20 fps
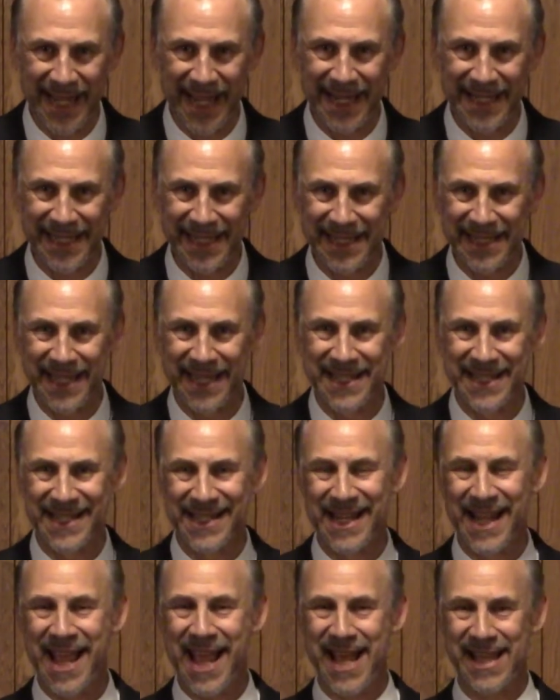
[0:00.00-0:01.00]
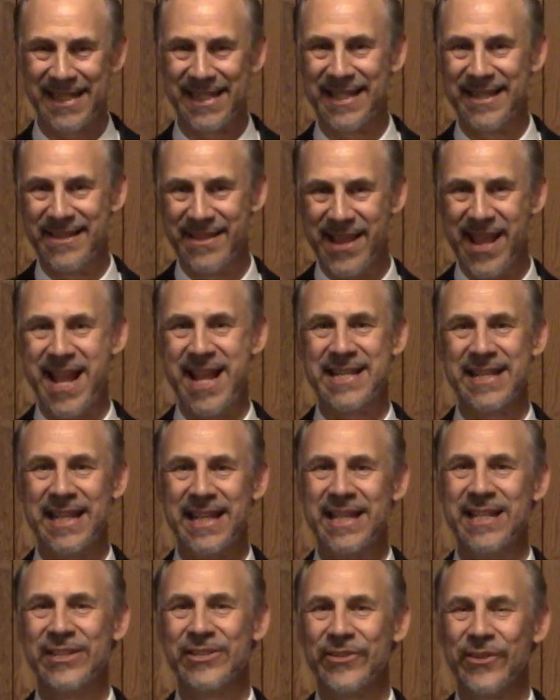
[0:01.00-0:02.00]
And he says, yes,
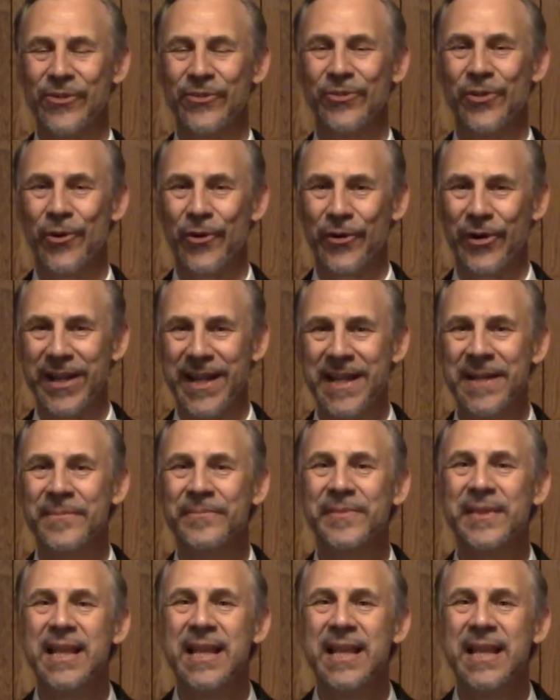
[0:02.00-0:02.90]
that is glory.